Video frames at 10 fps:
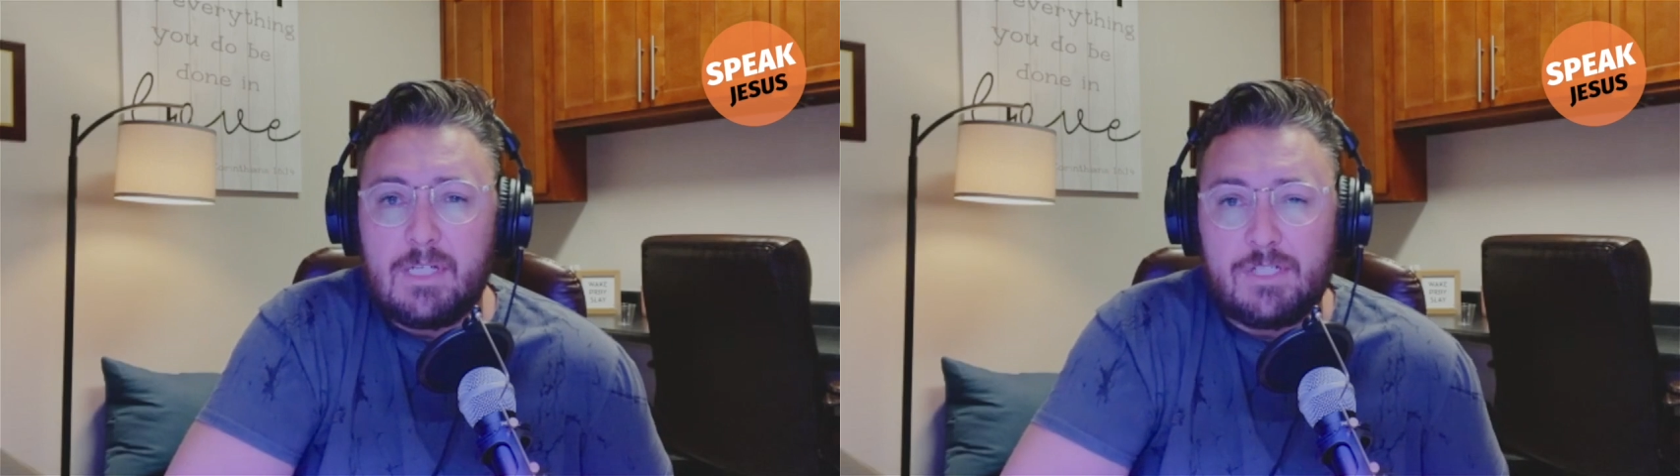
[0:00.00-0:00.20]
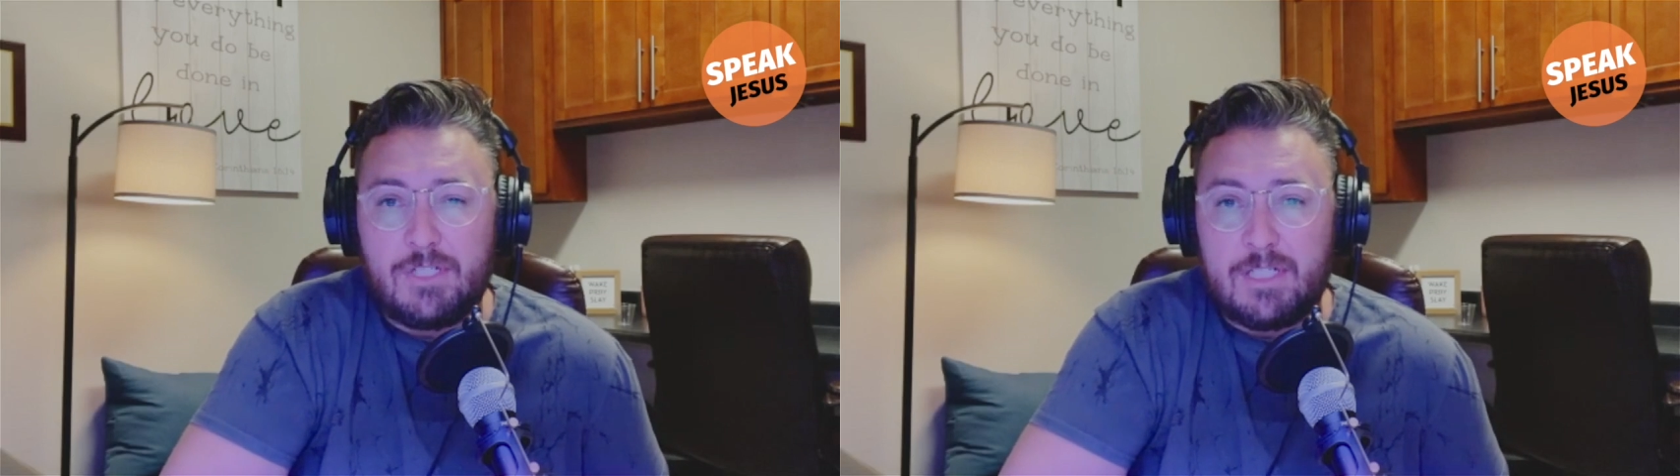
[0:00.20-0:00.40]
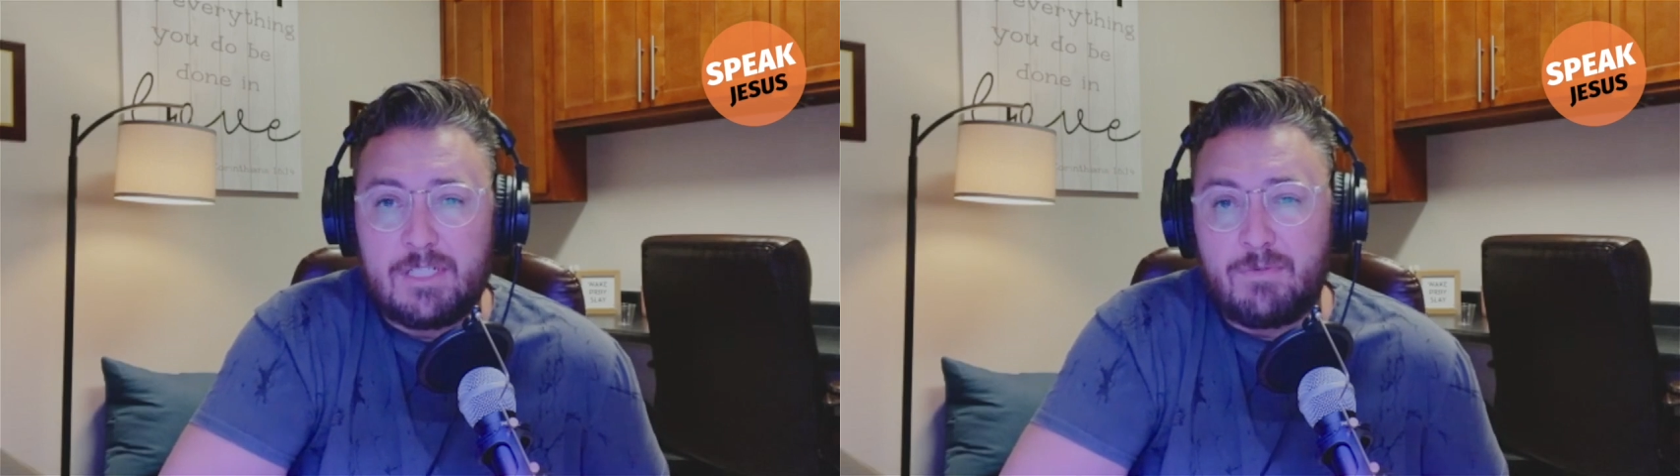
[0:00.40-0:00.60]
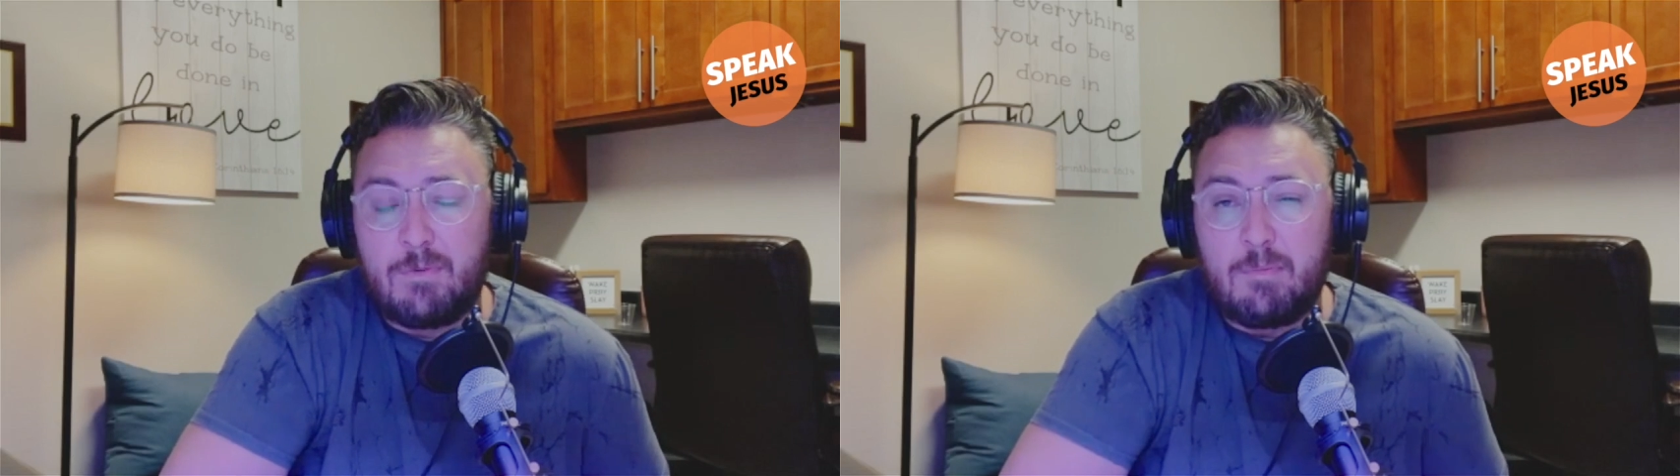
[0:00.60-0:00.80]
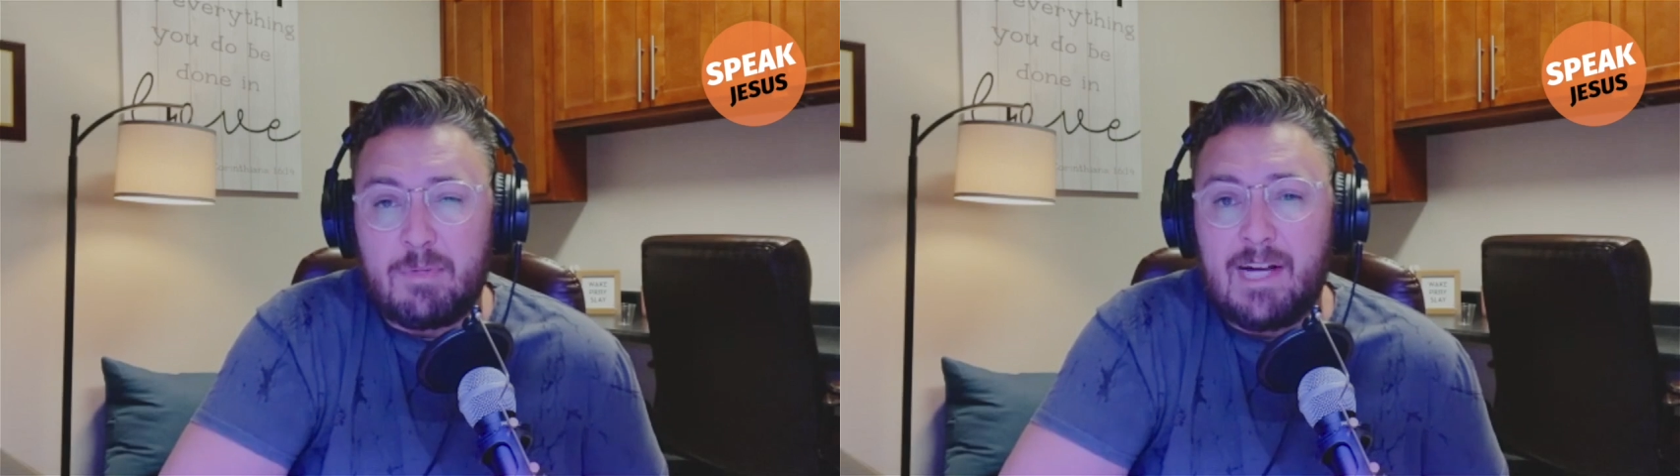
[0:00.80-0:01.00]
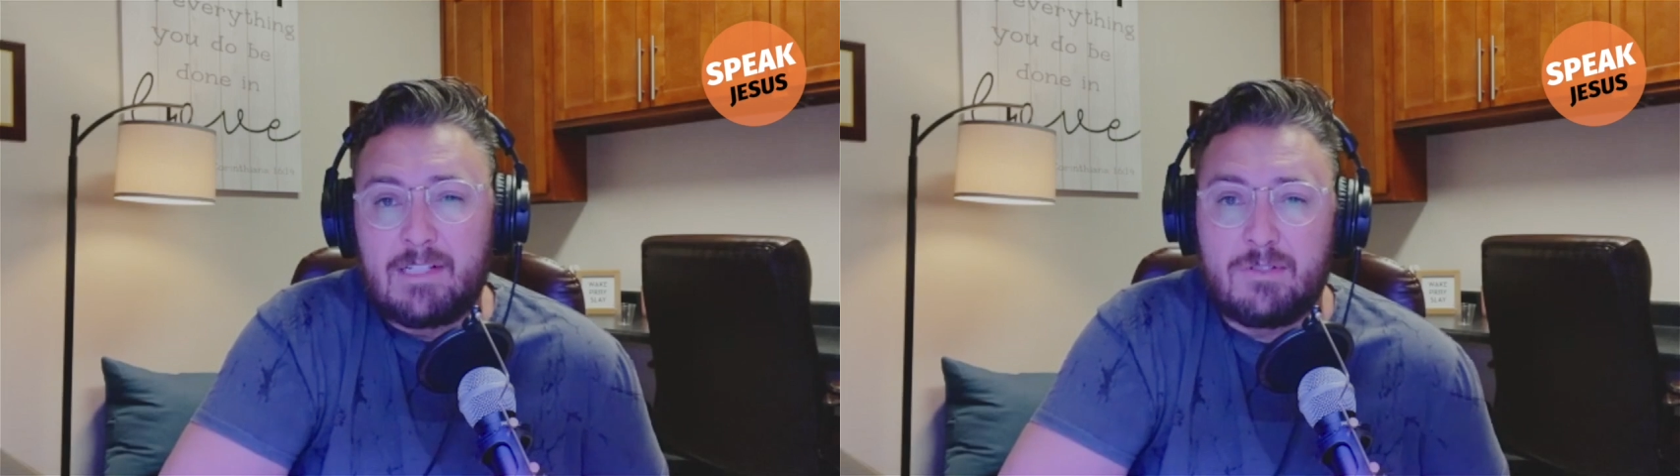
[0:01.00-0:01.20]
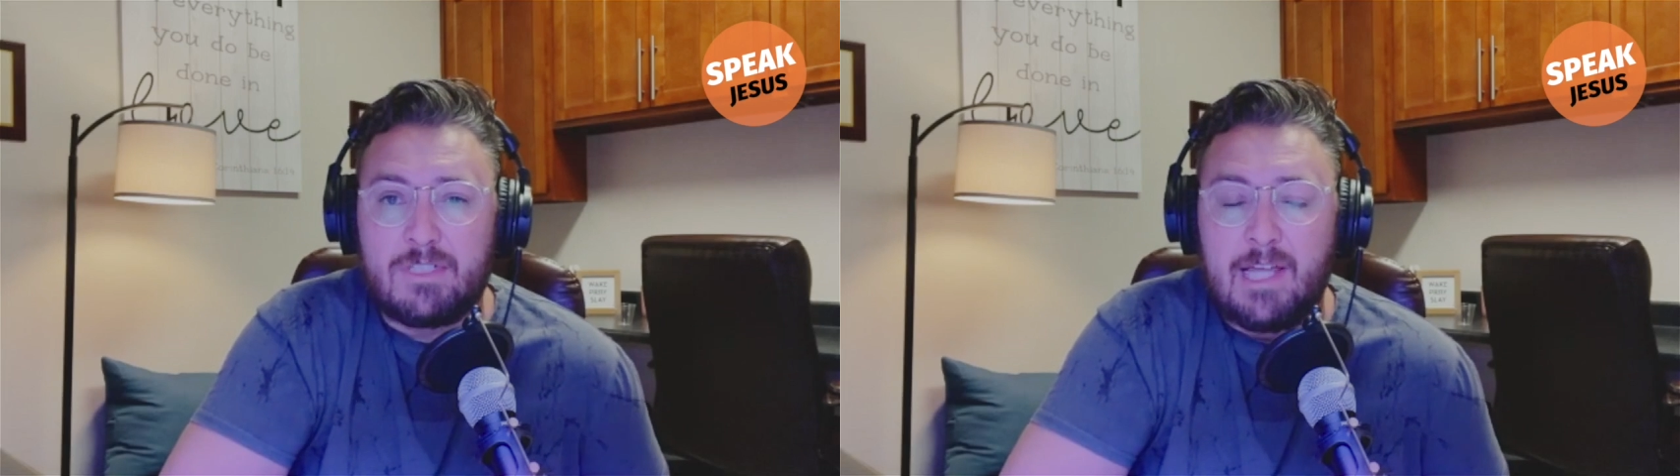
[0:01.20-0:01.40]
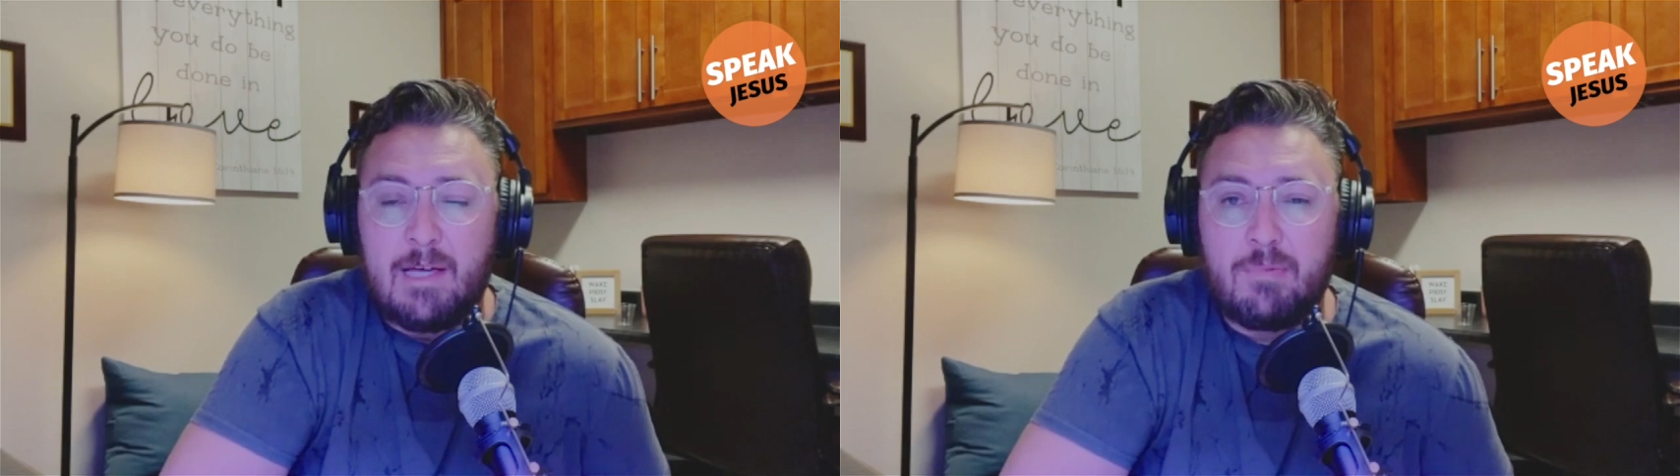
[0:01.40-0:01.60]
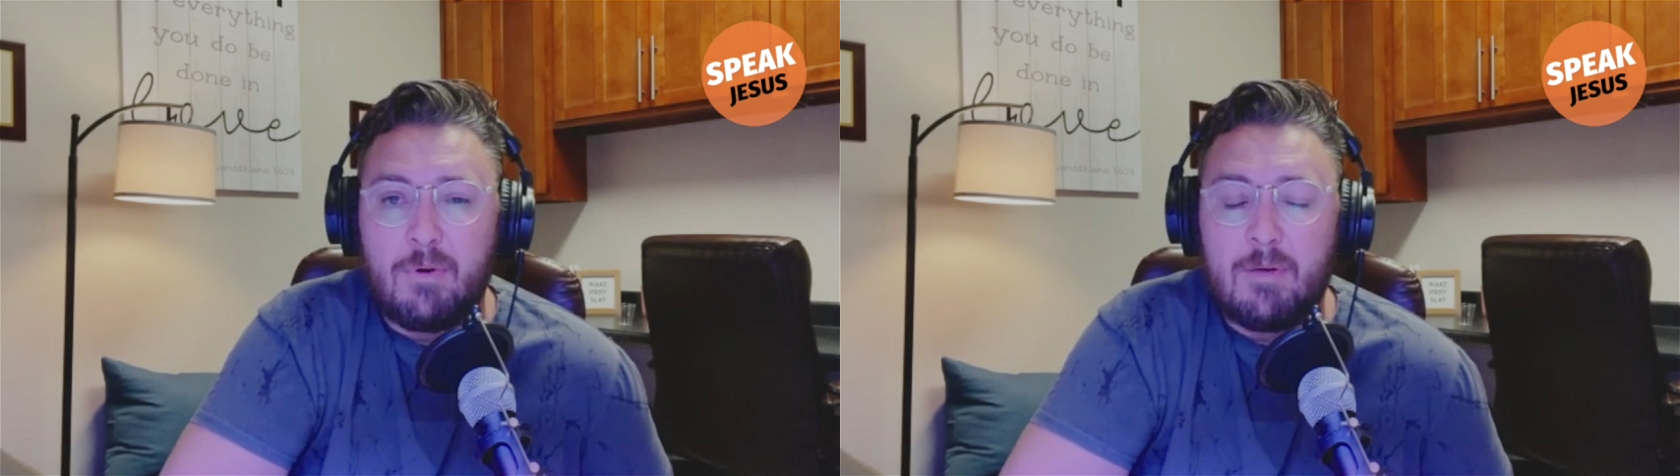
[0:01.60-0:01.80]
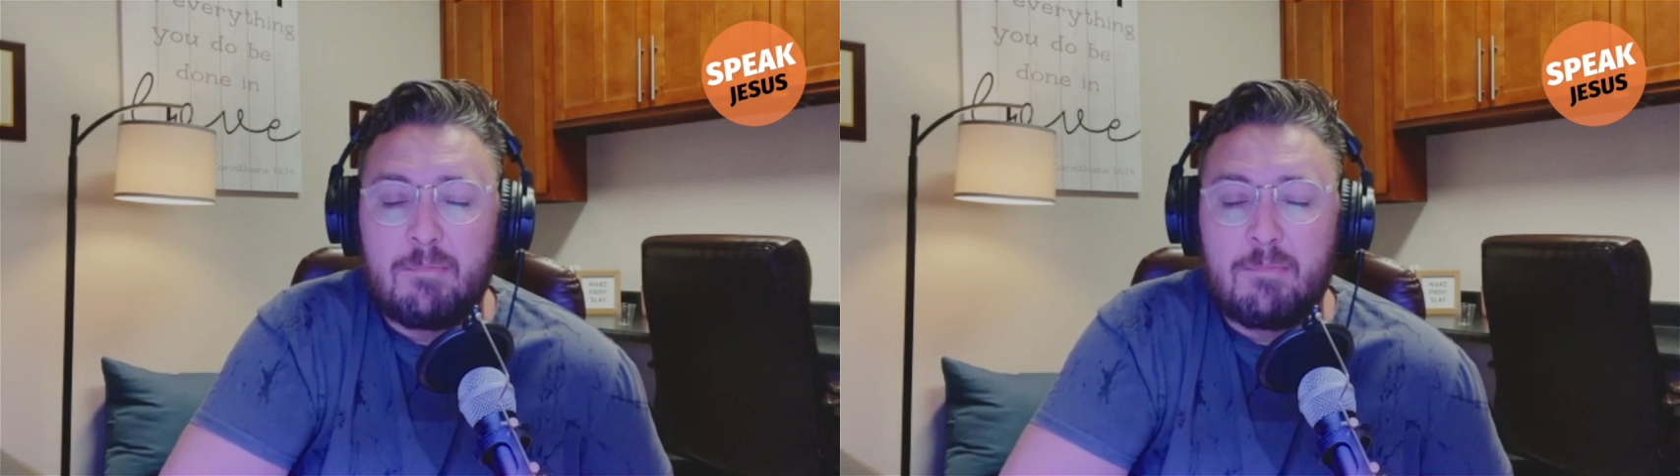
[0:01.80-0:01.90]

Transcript: just from a practical standpoint,